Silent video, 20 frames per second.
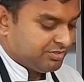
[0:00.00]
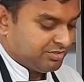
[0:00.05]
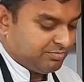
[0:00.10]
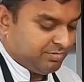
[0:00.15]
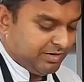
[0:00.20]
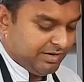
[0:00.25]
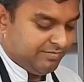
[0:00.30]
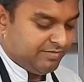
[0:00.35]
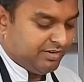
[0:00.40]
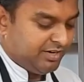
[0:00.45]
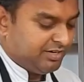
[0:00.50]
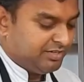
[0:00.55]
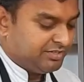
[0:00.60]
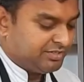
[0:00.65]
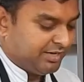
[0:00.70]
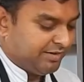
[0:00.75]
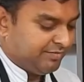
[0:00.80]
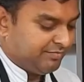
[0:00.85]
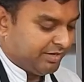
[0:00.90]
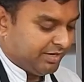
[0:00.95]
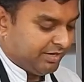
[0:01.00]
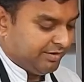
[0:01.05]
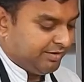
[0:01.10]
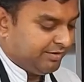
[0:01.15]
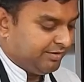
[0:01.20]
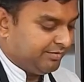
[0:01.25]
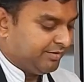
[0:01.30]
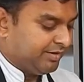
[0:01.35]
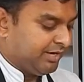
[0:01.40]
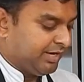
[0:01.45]
So what I've done is I've
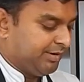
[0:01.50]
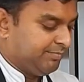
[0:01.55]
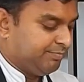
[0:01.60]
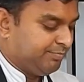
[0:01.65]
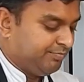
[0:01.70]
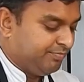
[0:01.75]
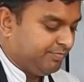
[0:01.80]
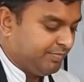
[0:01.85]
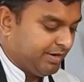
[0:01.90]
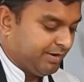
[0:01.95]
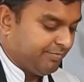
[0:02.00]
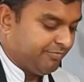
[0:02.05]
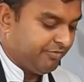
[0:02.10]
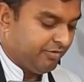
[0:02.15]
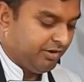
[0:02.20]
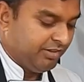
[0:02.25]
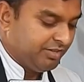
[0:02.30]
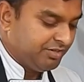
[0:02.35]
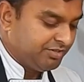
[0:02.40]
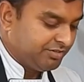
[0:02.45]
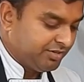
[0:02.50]
foiled the